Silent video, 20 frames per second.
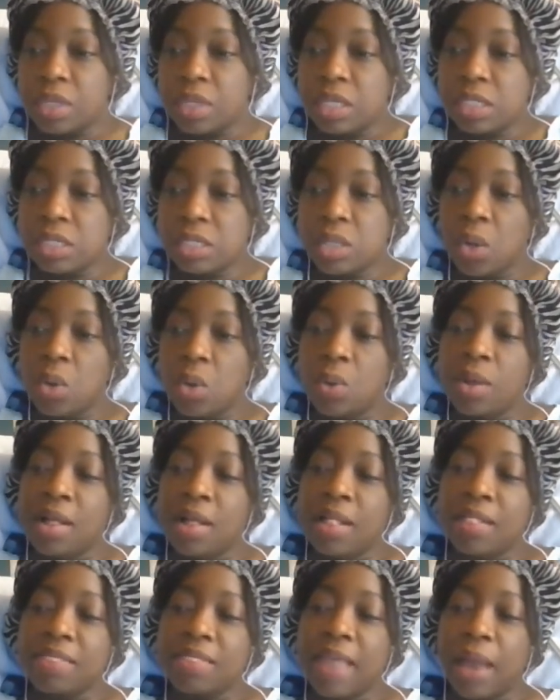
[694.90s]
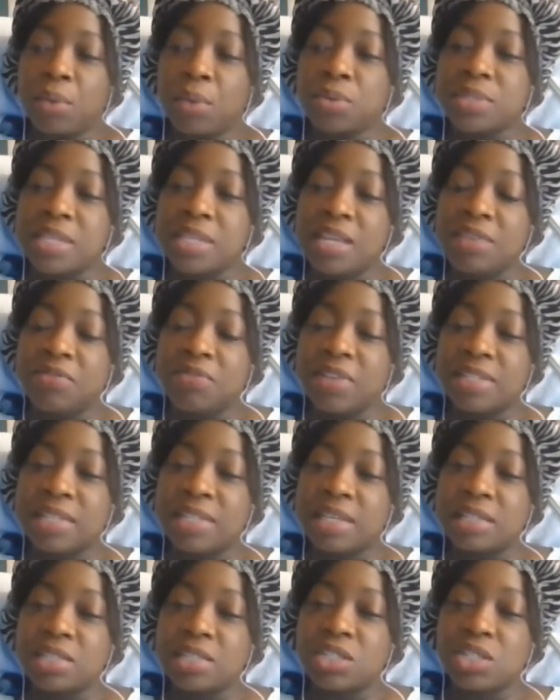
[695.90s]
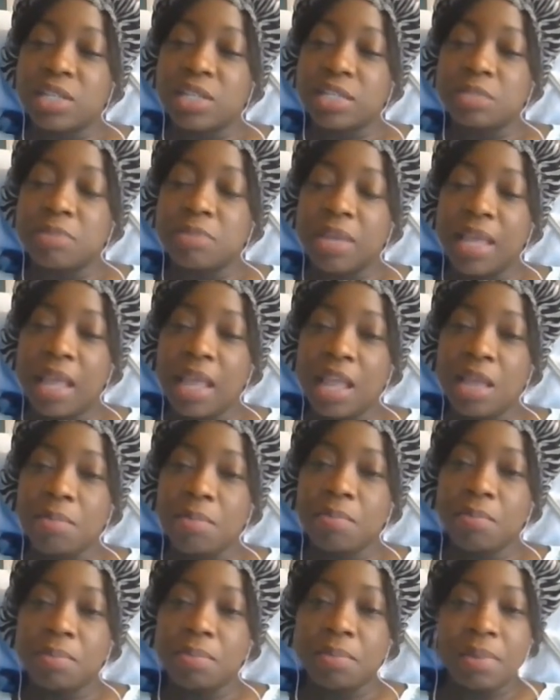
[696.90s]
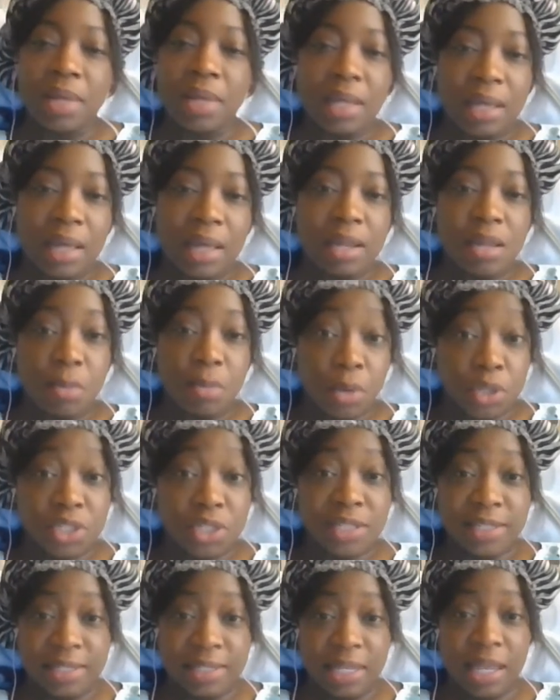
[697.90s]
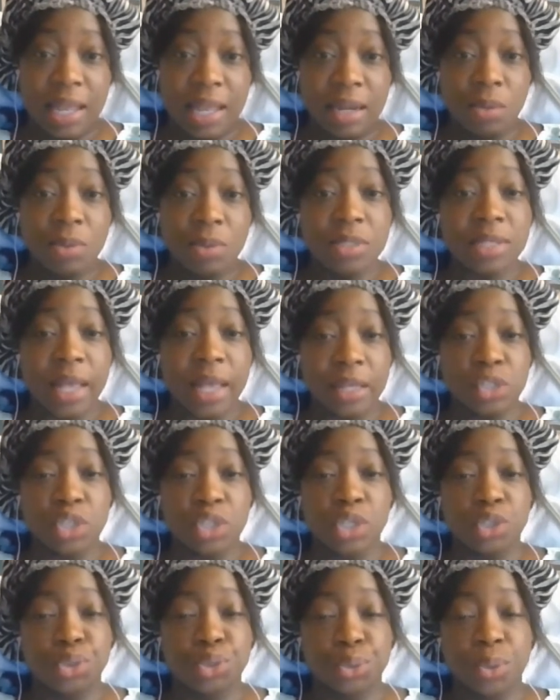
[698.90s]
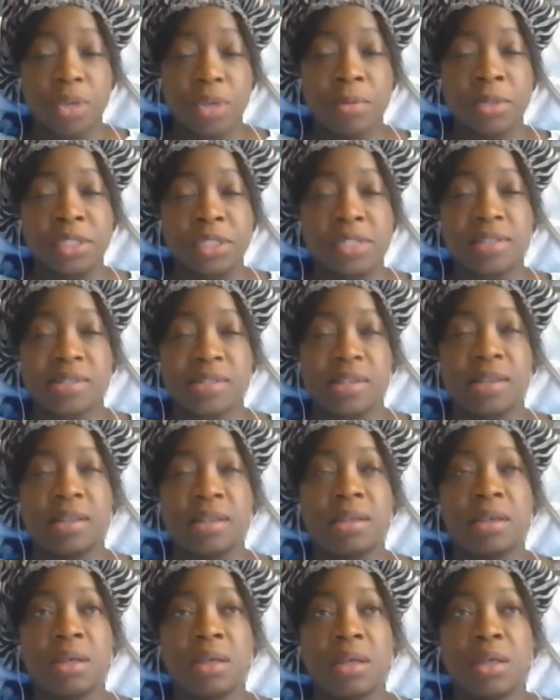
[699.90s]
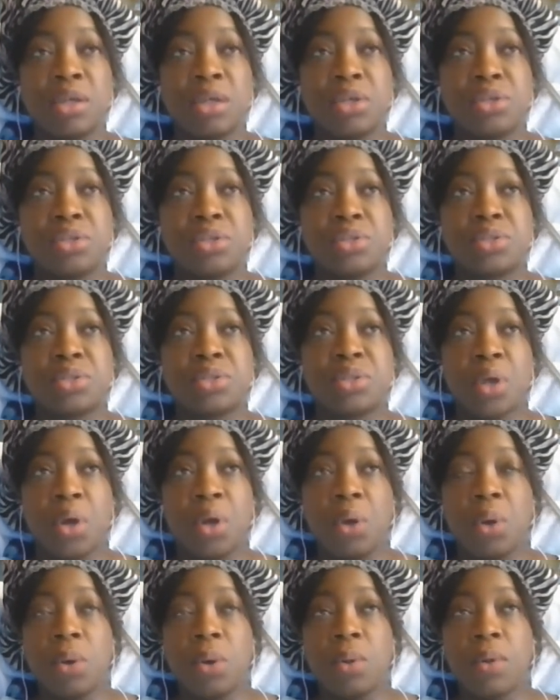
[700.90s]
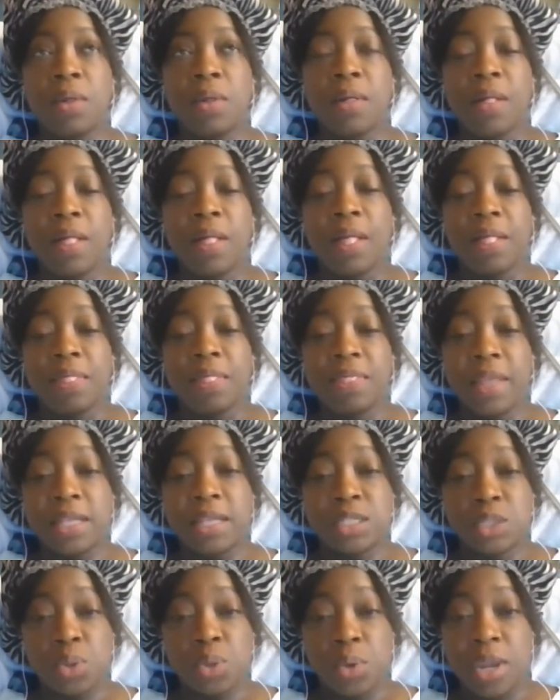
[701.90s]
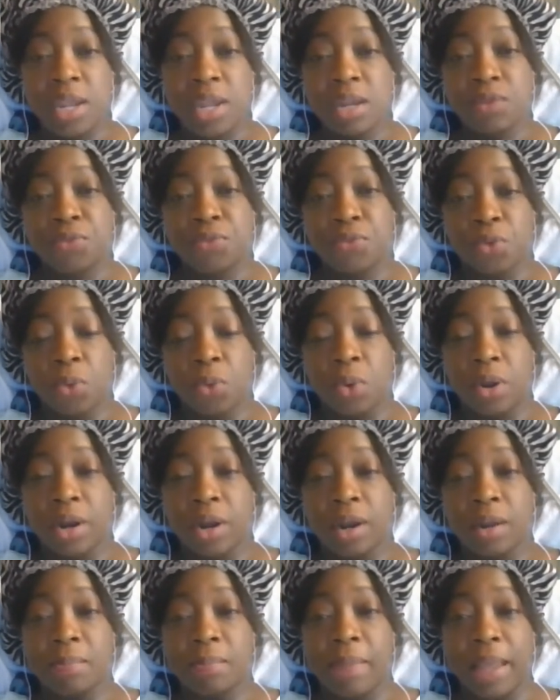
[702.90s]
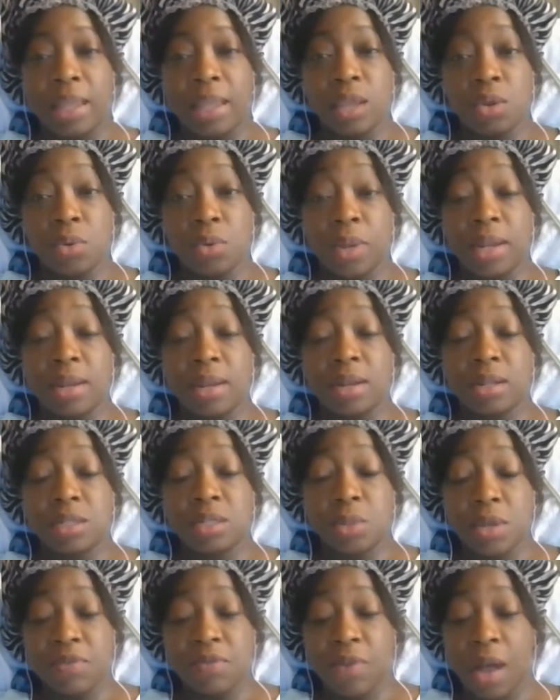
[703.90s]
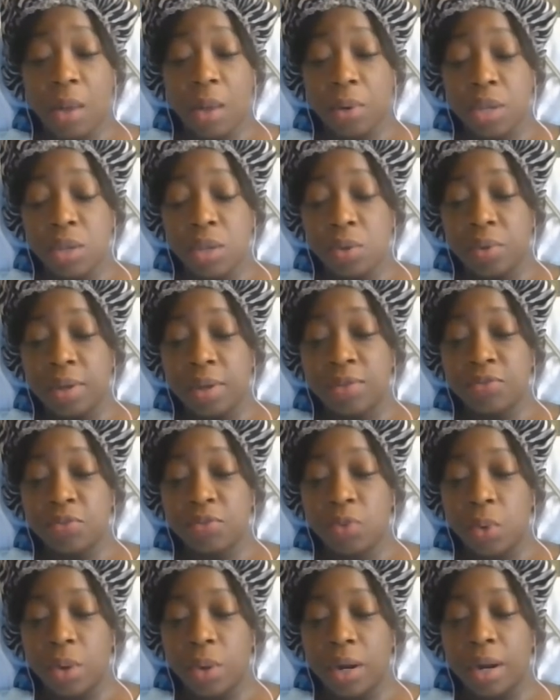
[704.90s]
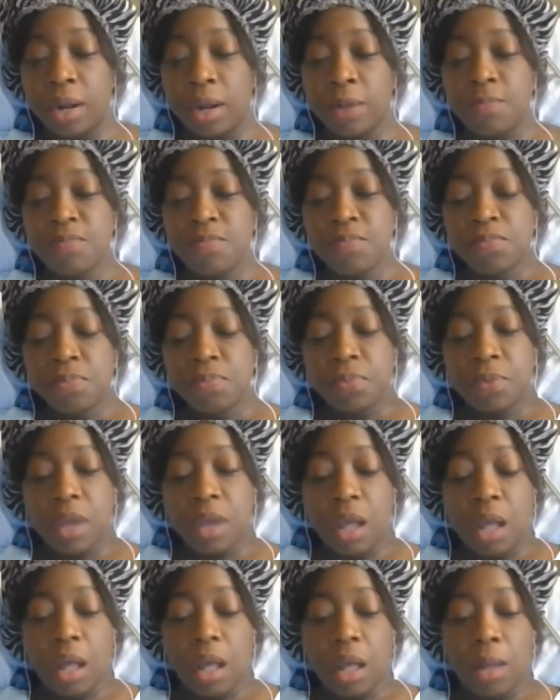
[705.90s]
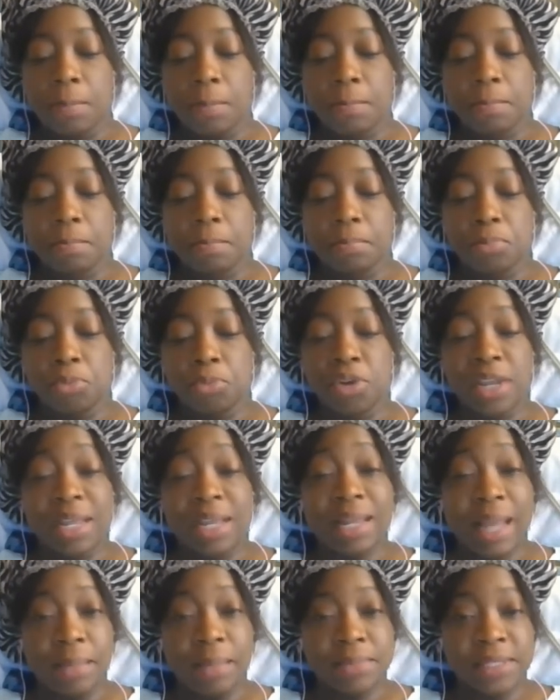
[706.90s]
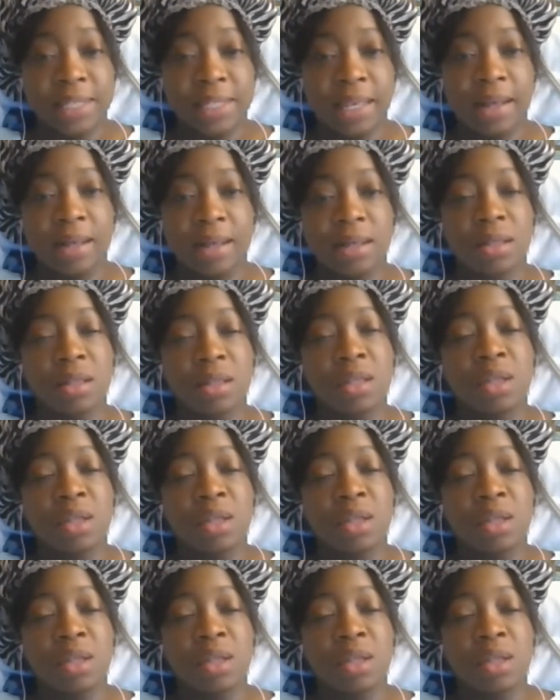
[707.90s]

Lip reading: So that routine visit just became an emergency, and it was actually a true emergency. So they screened for my urine, the 24-hour urine for preeclampsia.